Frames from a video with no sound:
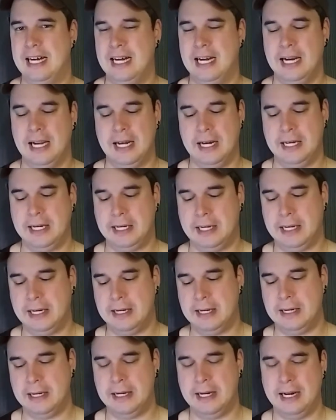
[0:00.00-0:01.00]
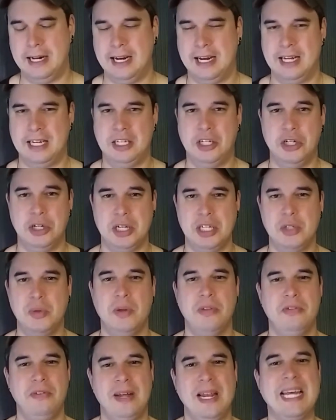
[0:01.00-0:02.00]
I like uh, I like cookies
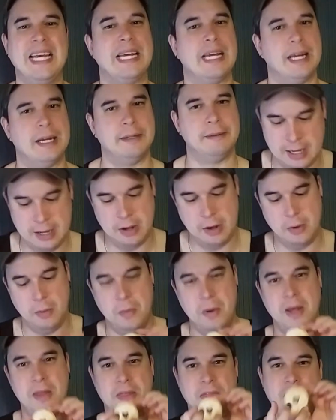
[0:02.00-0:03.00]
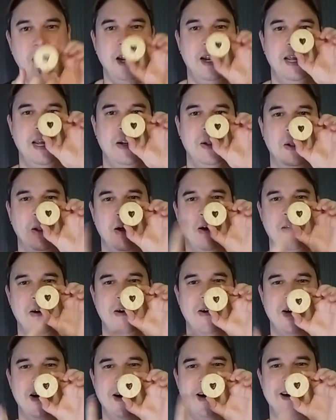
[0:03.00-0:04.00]
with filling, with a little
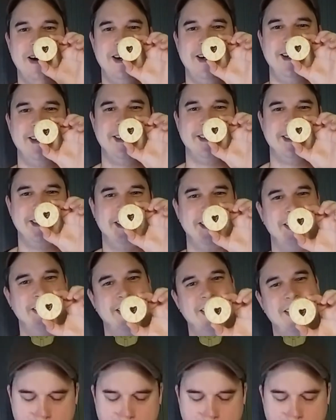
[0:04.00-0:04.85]
heart.